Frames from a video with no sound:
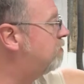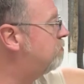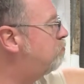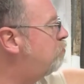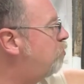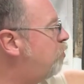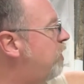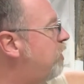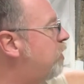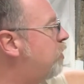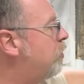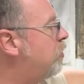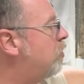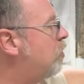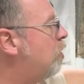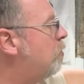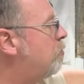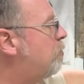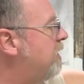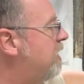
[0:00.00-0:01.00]
pretty good
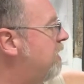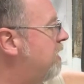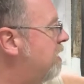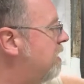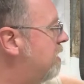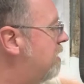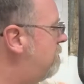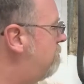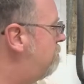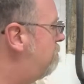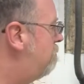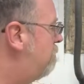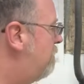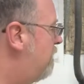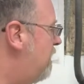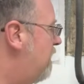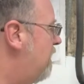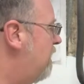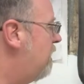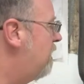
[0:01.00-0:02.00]
RPM,
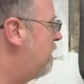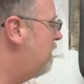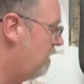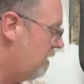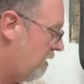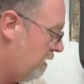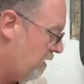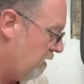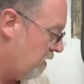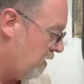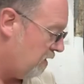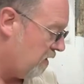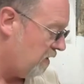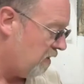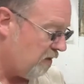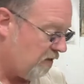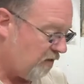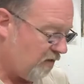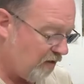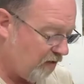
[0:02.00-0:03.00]
but
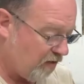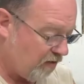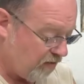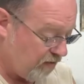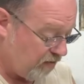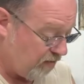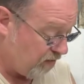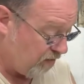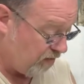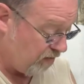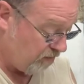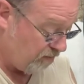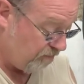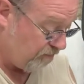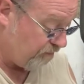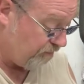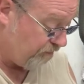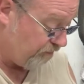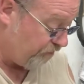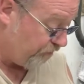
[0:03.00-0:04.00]
there
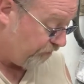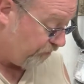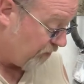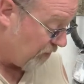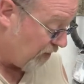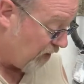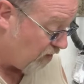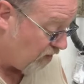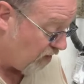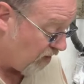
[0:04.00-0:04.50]
are